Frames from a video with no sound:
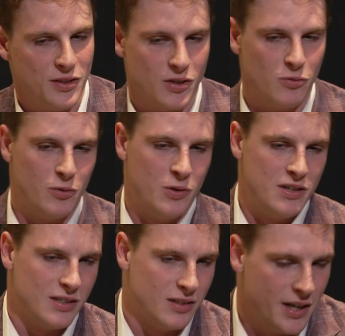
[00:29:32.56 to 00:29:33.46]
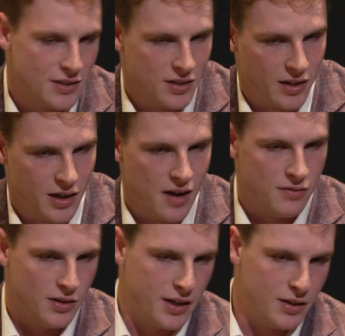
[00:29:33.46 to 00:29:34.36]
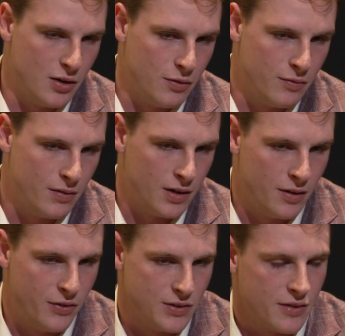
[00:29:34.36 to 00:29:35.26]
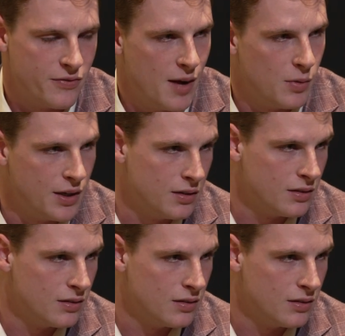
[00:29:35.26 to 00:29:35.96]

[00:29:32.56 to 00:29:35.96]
Yeah. So what is it like to have it feels like family?